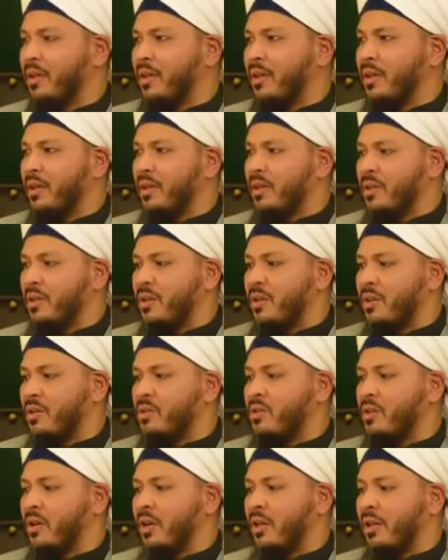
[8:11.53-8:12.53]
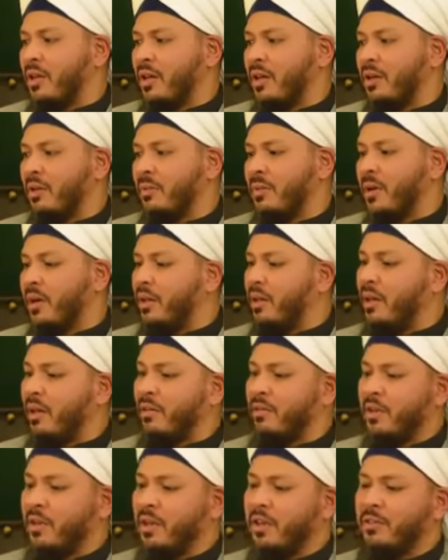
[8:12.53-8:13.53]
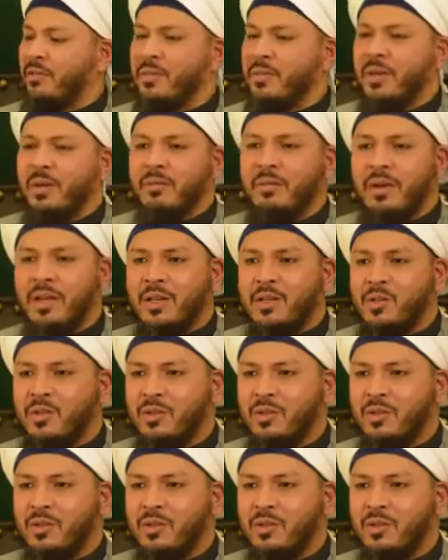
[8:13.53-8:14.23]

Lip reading: Inshallah, may Allah forgive me and bless you.